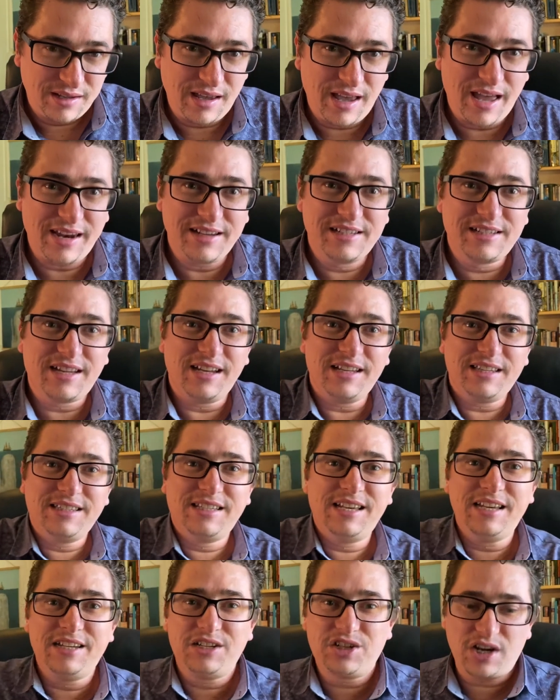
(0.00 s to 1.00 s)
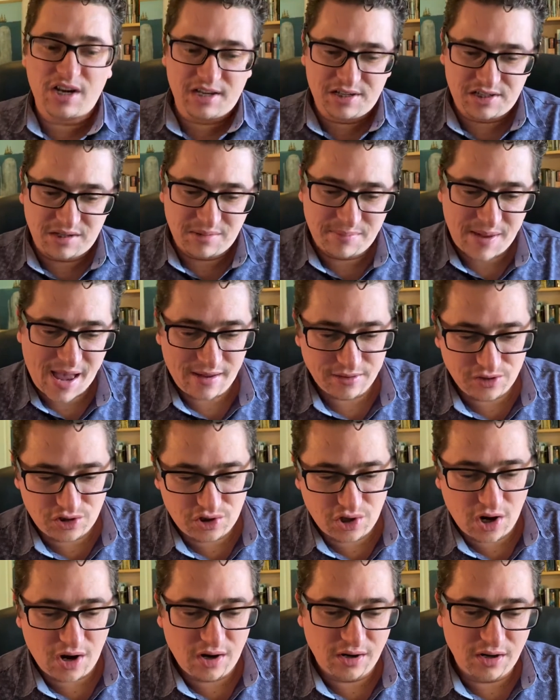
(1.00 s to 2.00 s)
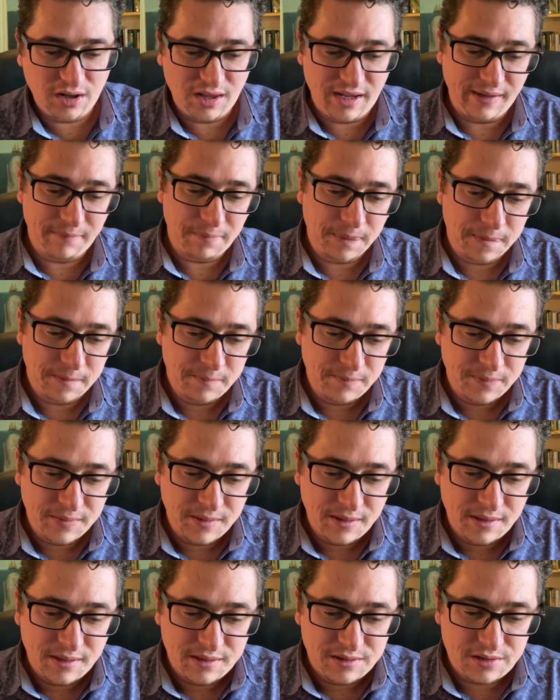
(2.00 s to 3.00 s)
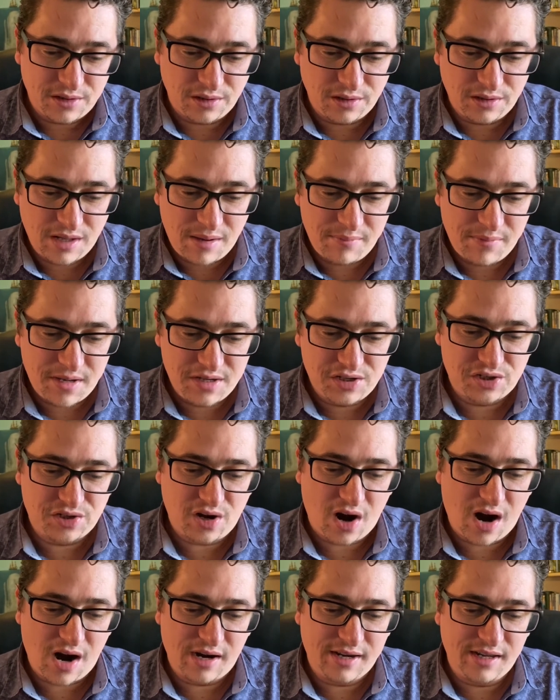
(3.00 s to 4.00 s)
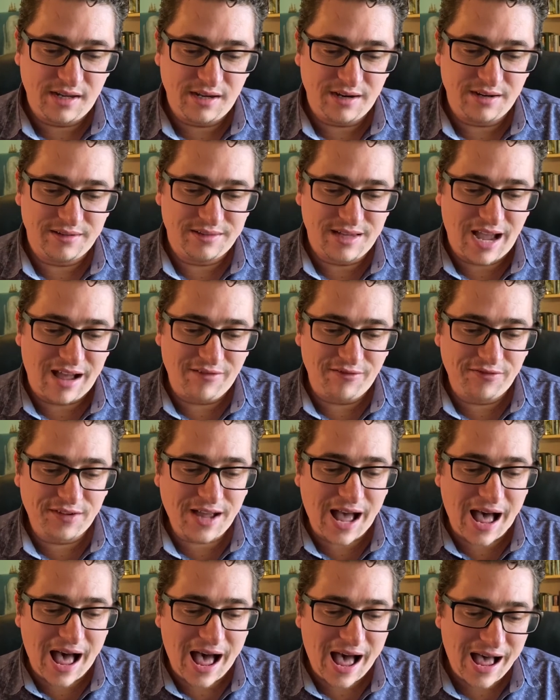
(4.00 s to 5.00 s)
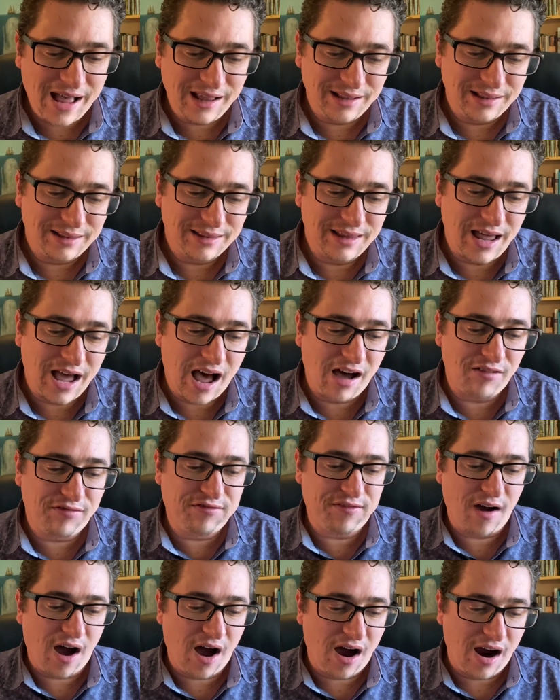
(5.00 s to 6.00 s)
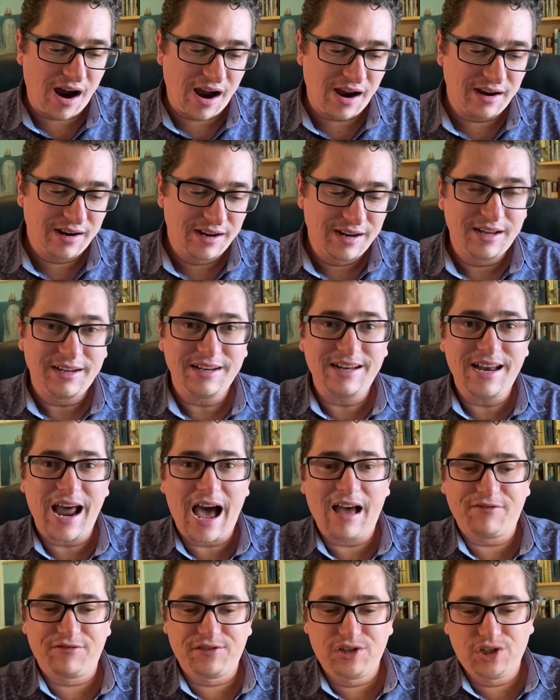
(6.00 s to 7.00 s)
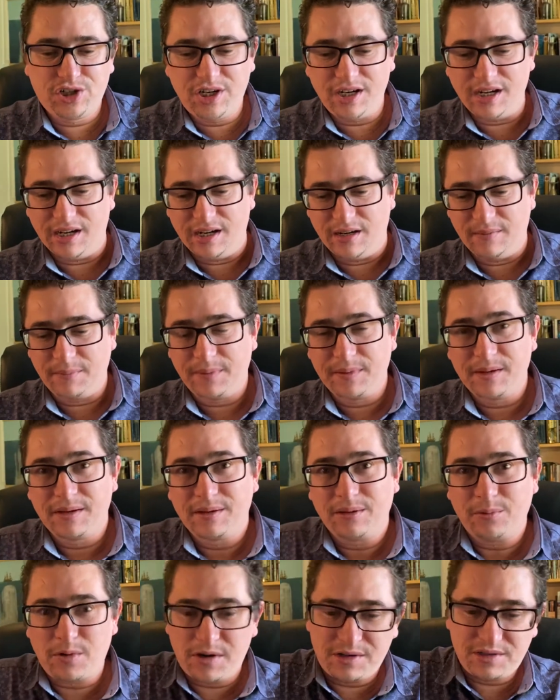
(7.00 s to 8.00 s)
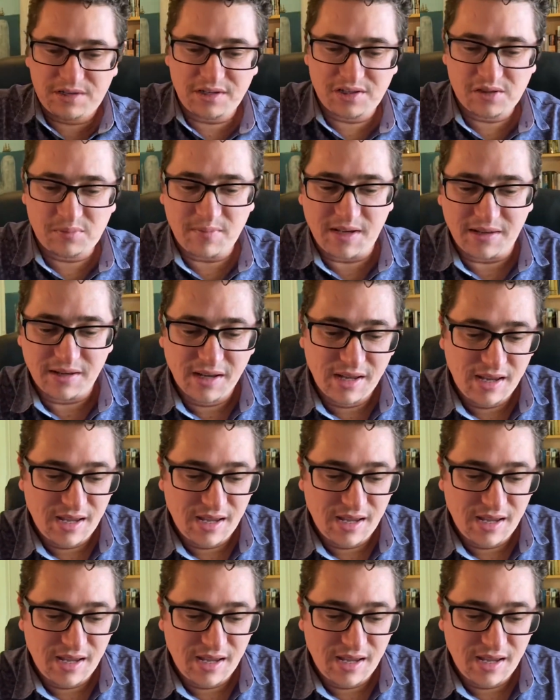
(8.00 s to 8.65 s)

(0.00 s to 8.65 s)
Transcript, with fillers: And it's going to teach us about journaling. So let me start here. Davka la'afar nafshi. What does this mean?